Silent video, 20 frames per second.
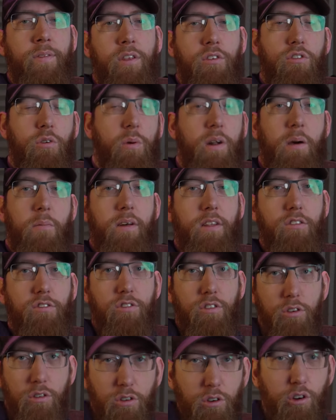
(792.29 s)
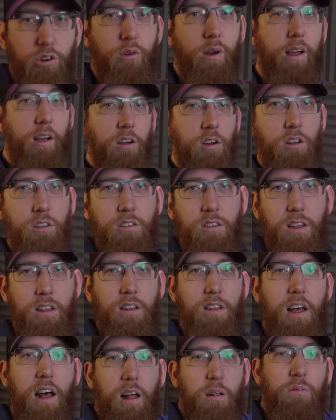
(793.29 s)
So when I'm at the studio creating
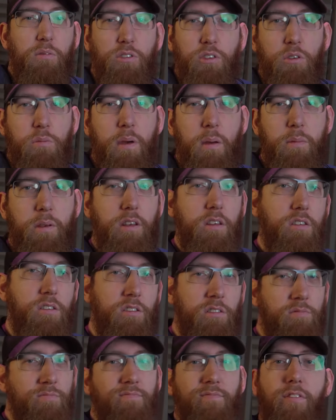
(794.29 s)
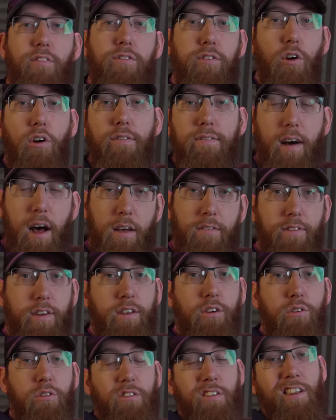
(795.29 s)
content, I'll do maybe 4 or 5
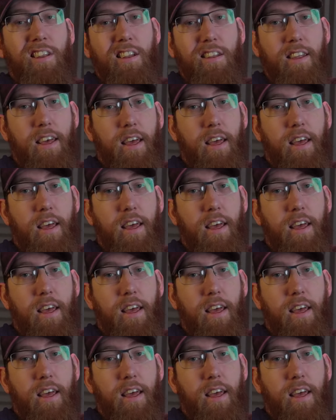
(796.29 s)
videos in a